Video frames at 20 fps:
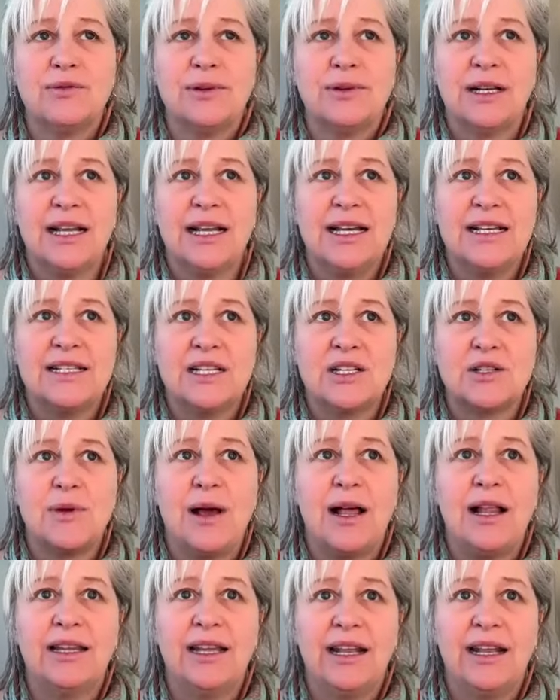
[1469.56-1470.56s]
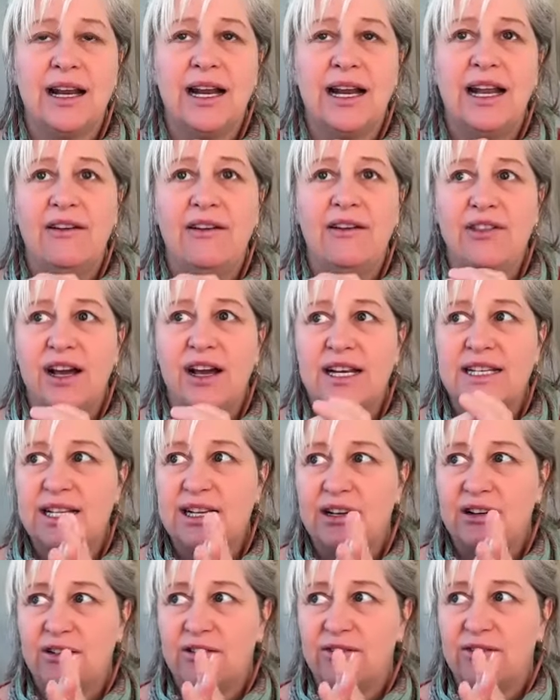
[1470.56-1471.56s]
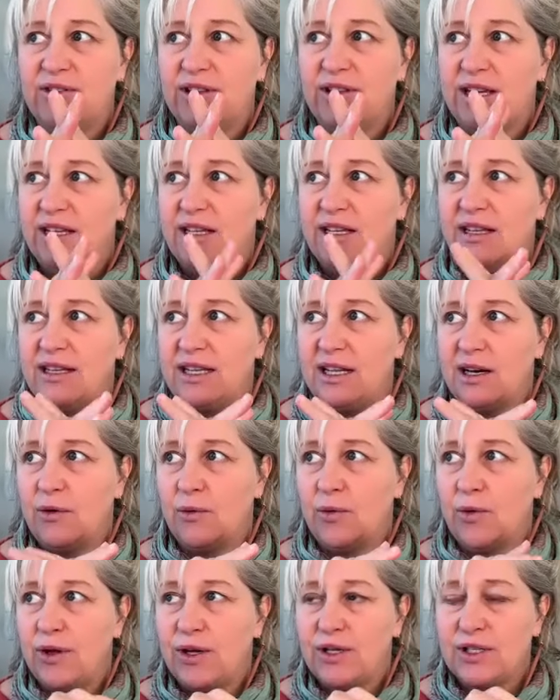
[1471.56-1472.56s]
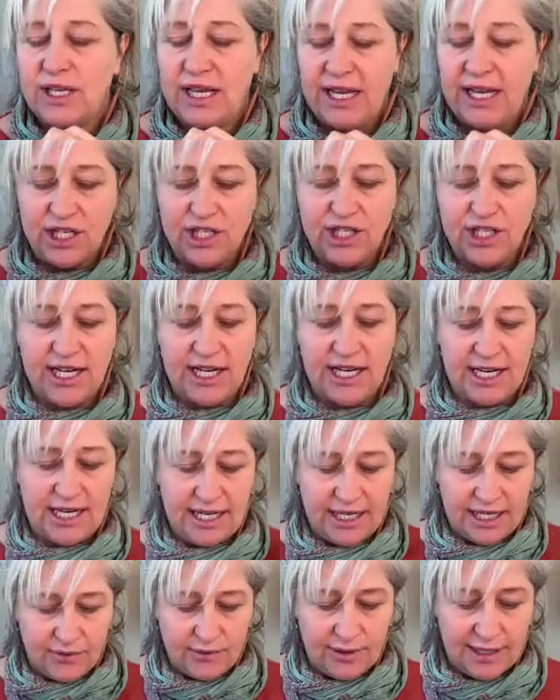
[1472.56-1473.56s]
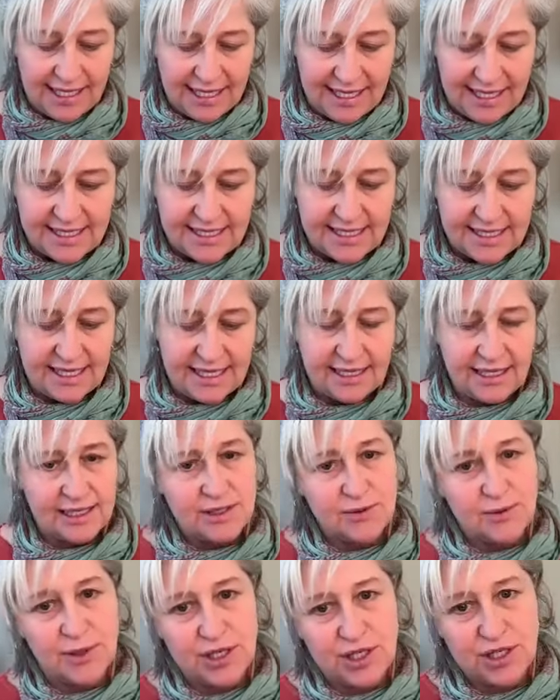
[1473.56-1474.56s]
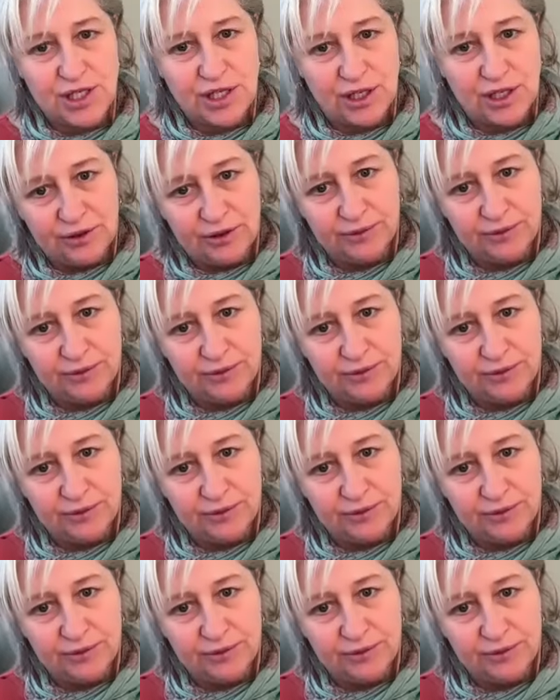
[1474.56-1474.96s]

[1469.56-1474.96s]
to realize as well. And I love the idea of that it works energetically to release things, which,